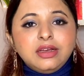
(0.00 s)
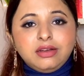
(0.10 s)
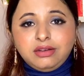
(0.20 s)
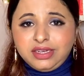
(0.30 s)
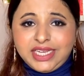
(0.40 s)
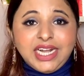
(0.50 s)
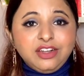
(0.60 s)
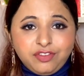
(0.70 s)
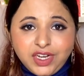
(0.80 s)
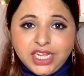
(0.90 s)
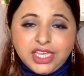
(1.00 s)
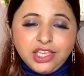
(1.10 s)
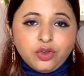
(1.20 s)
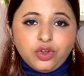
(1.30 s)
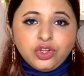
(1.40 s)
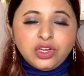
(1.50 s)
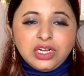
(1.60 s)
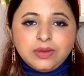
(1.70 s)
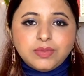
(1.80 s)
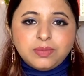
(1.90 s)
uh, get flaky on your
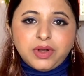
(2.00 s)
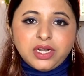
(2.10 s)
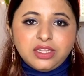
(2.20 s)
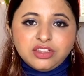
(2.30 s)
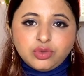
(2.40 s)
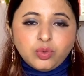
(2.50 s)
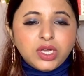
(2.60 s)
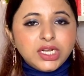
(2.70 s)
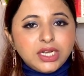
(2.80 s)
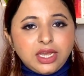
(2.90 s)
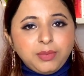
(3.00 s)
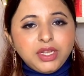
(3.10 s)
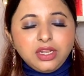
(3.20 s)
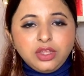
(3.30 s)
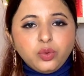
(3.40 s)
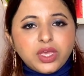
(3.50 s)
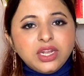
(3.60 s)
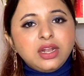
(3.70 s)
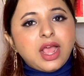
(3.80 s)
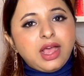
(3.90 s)
lips, but this one, I mean, you
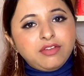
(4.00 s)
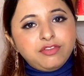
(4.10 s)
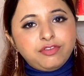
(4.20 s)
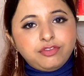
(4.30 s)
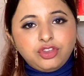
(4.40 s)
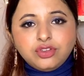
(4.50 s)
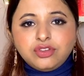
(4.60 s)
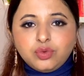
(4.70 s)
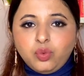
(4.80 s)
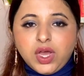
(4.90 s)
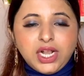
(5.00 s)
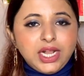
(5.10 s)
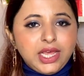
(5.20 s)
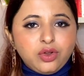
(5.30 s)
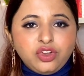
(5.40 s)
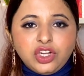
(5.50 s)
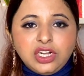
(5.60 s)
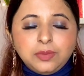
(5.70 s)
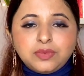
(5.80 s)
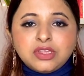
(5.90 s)
can have just one layer on your
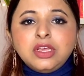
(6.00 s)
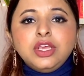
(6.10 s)
lips,